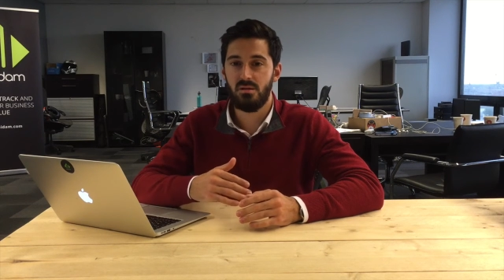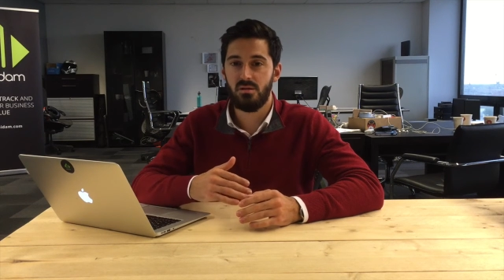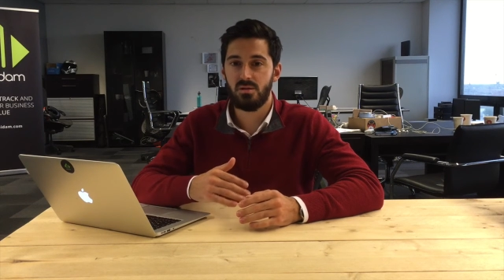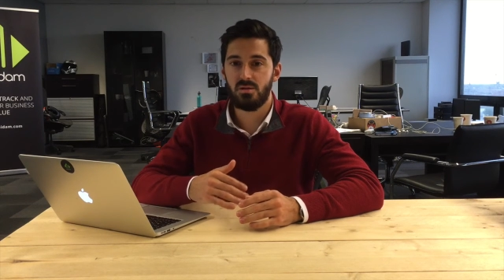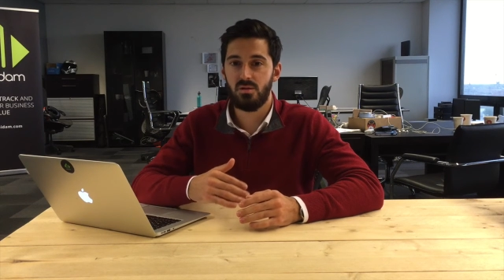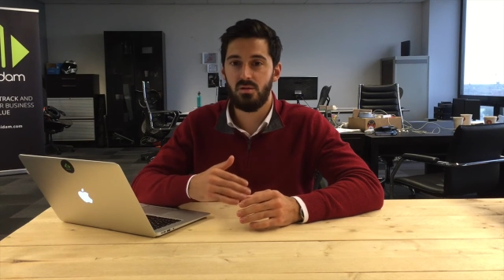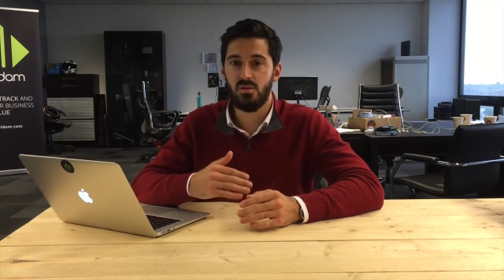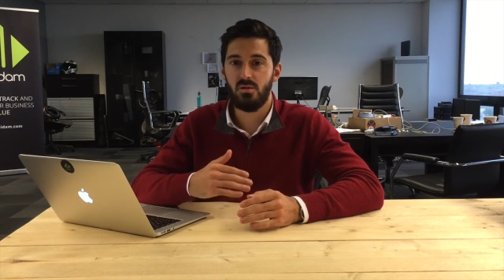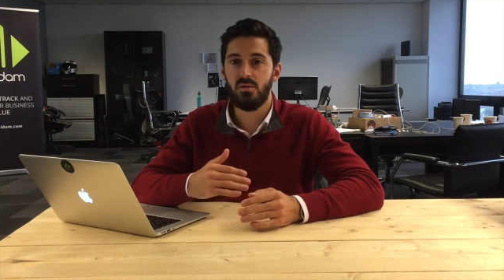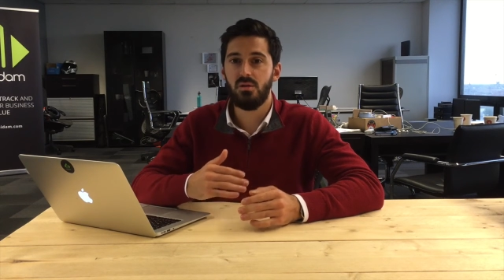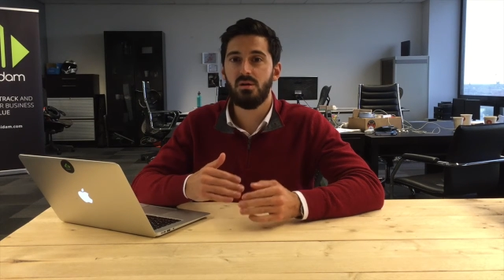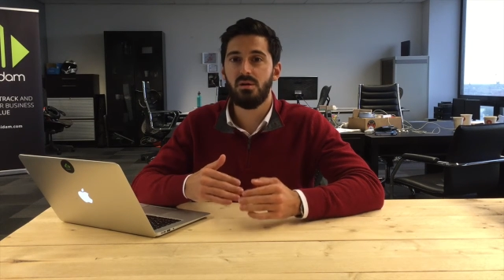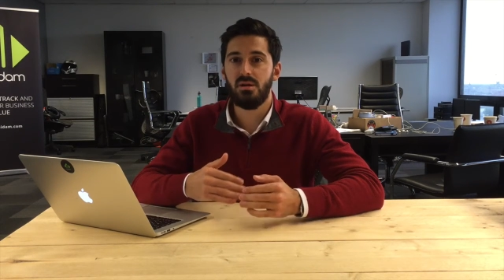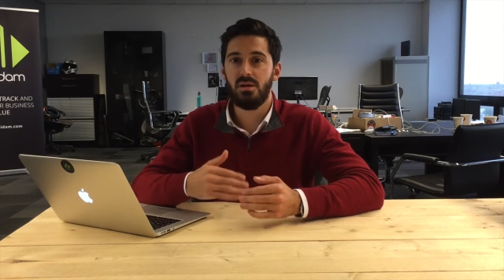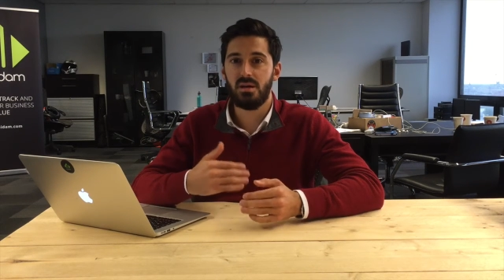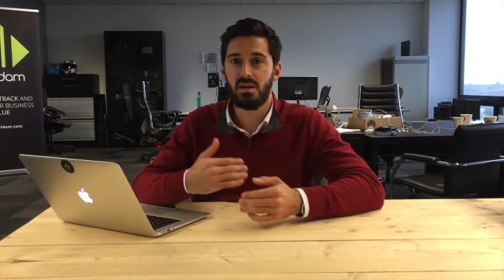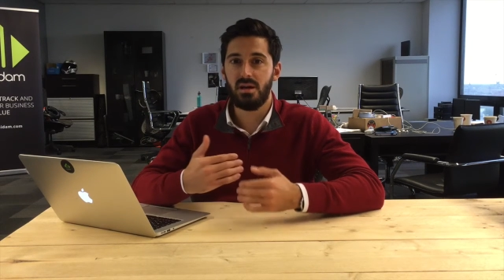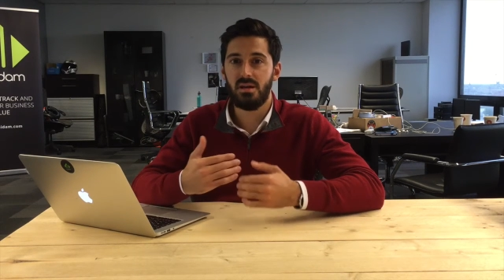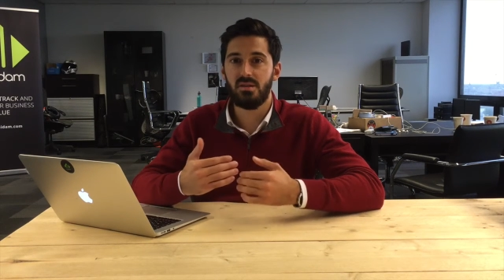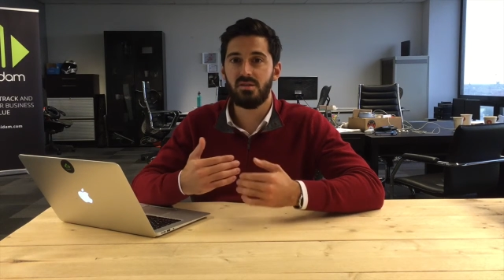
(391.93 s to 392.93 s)
So
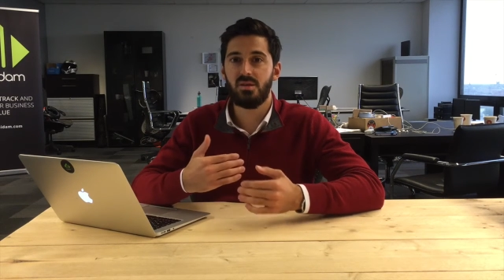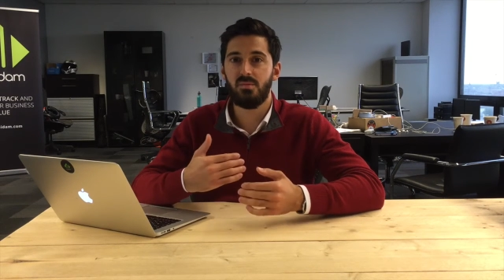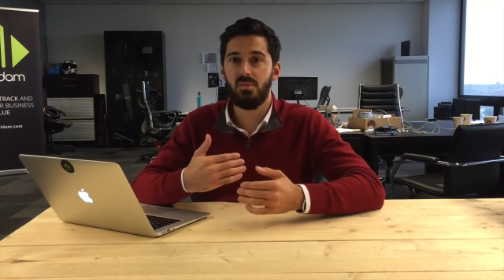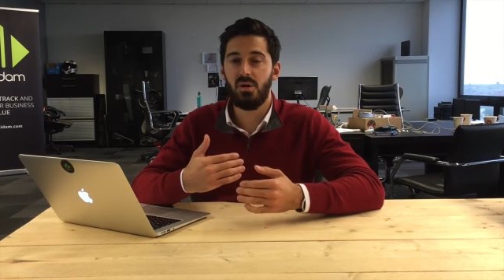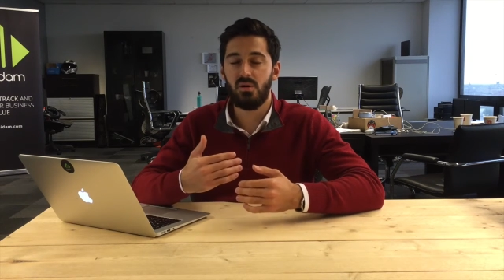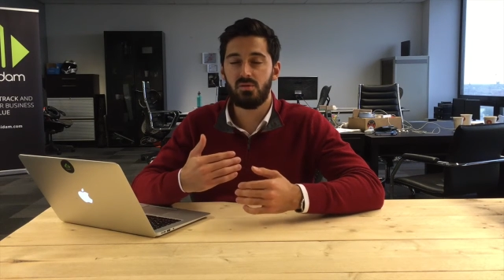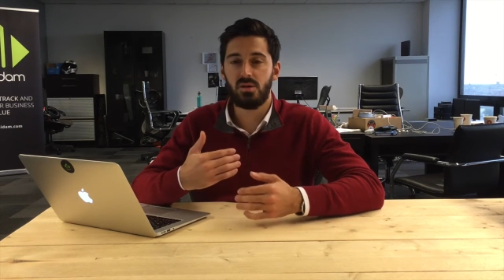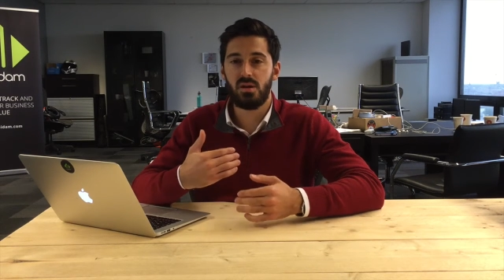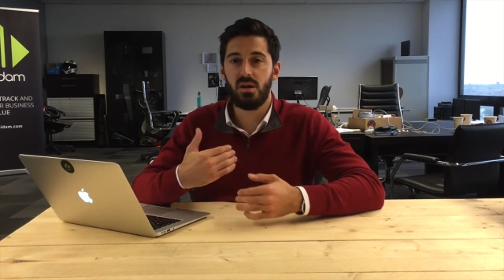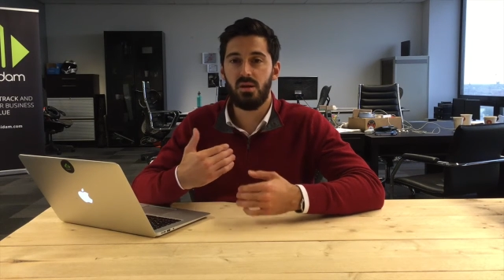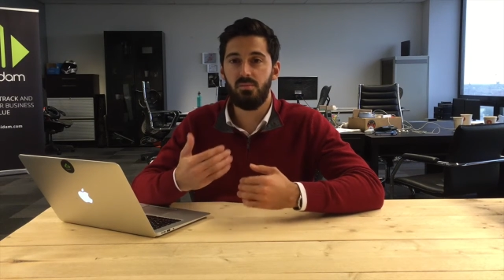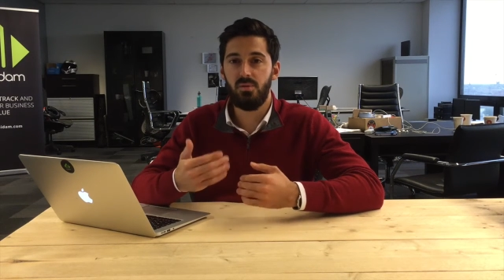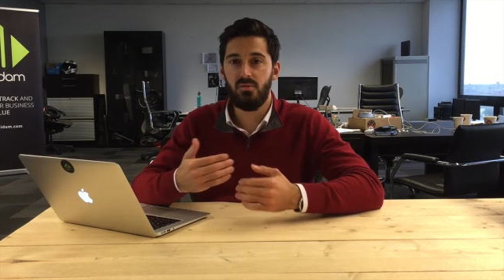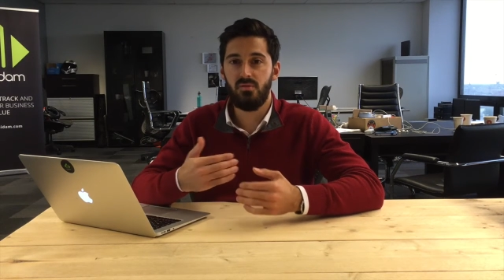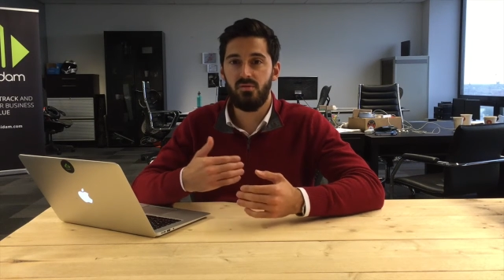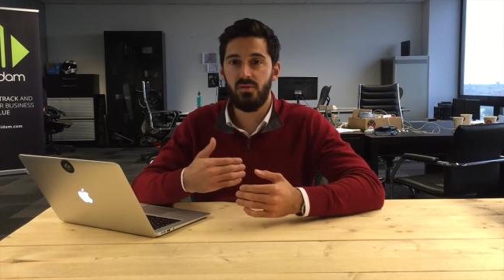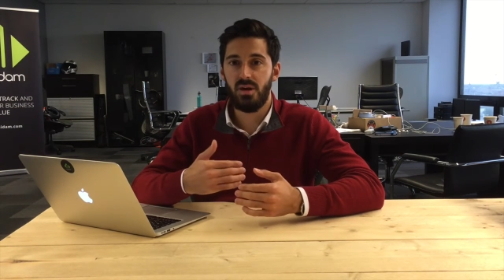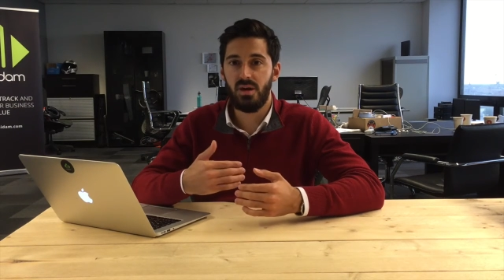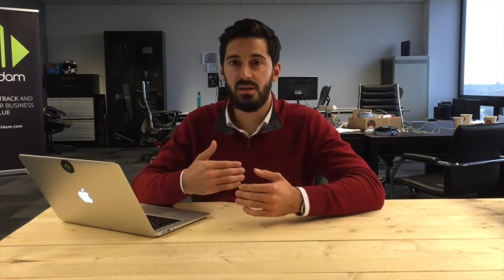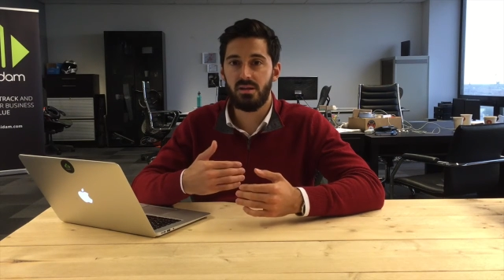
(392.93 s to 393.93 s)
again, it's about leap
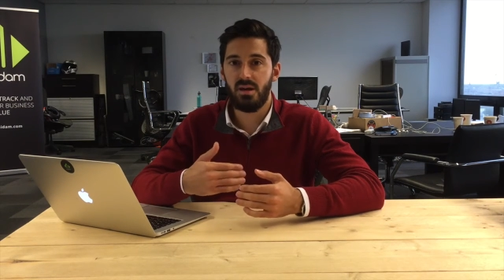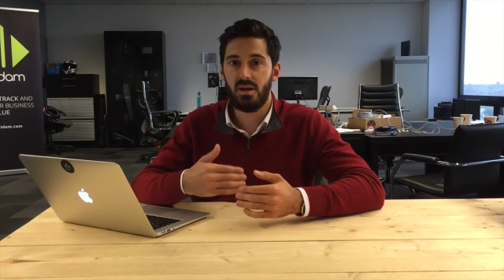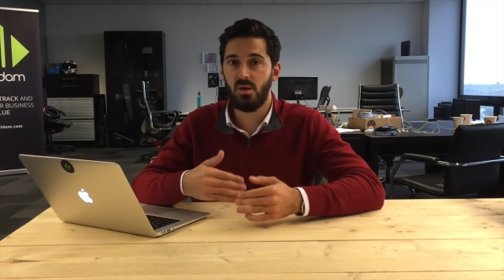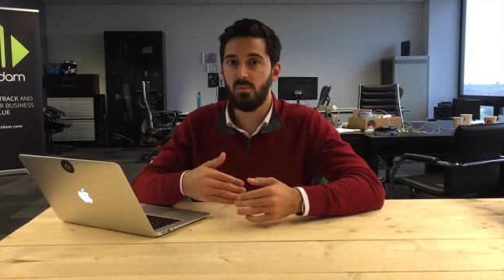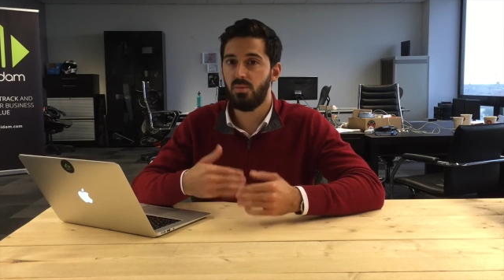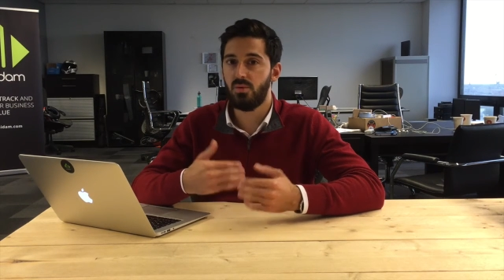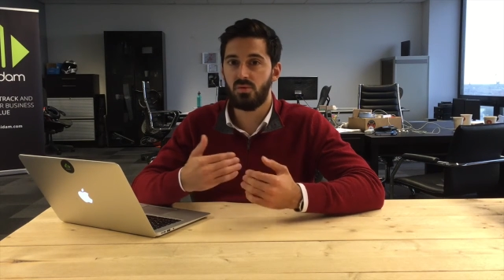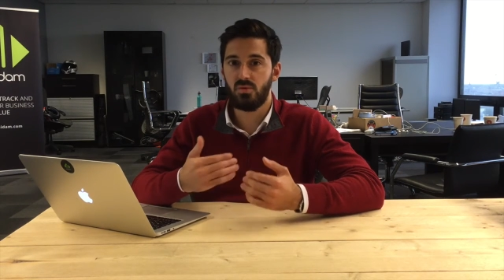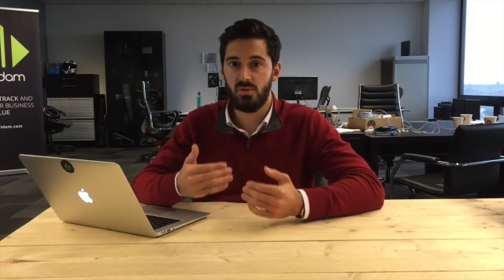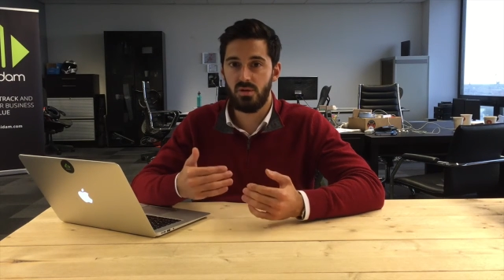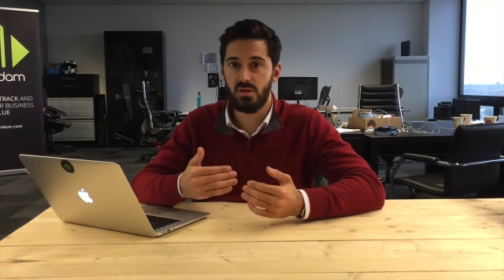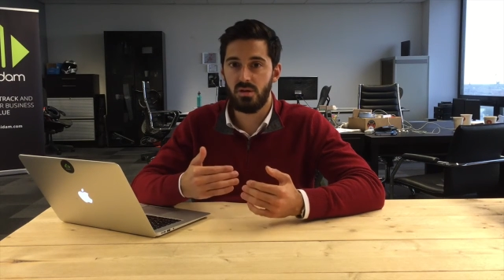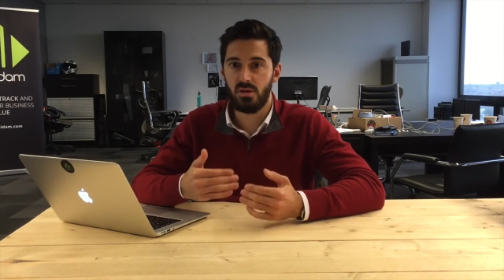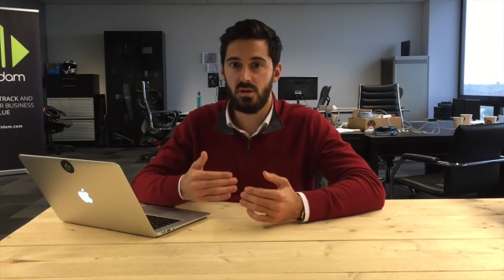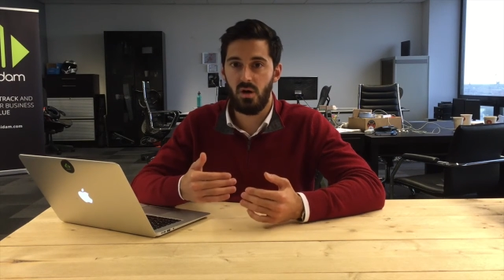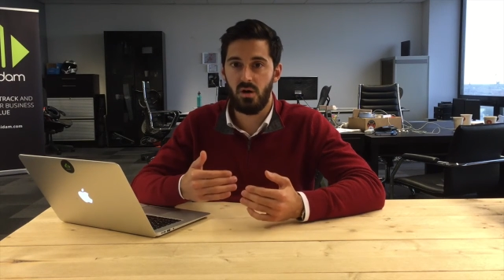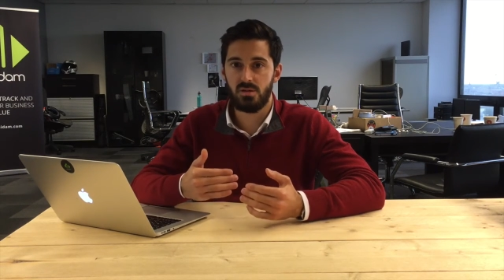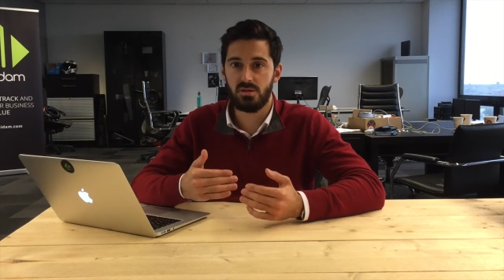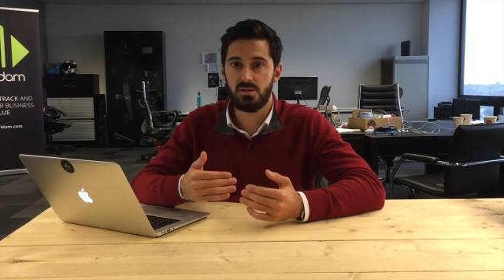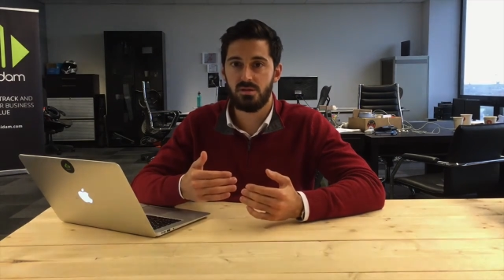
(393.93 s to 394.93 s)
of faith and opportunity
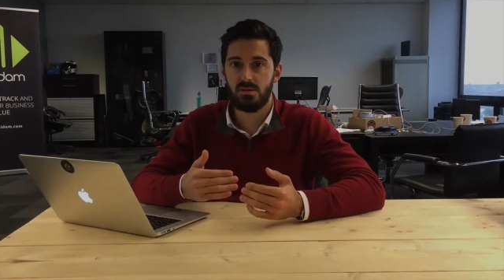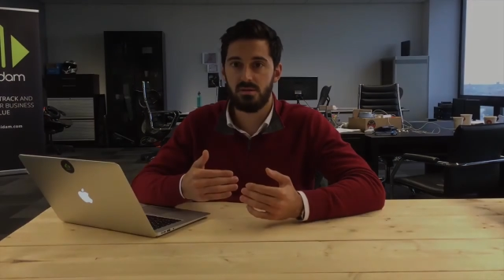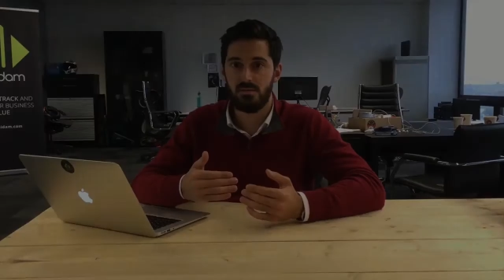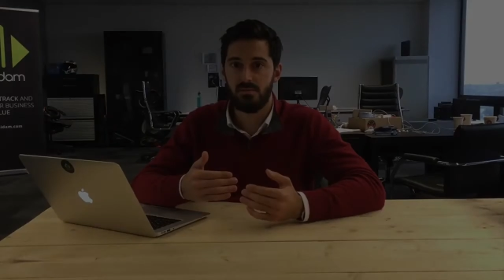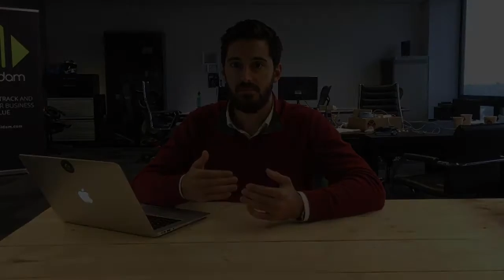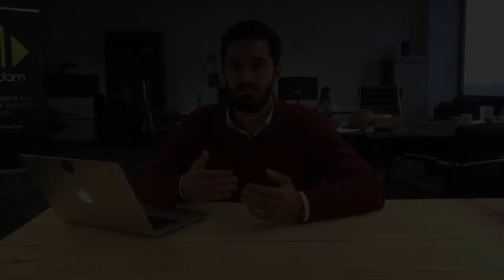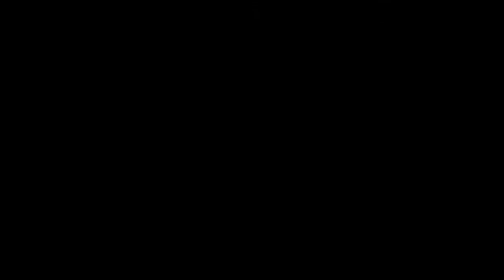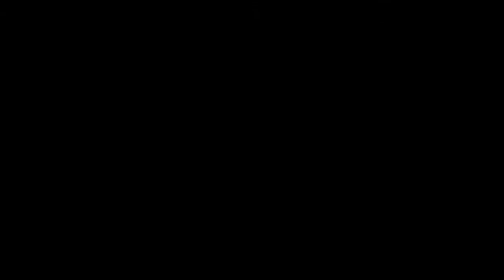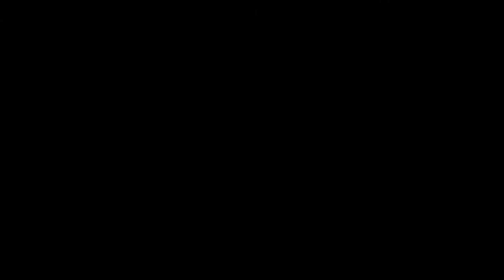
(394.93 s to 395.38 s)
costs.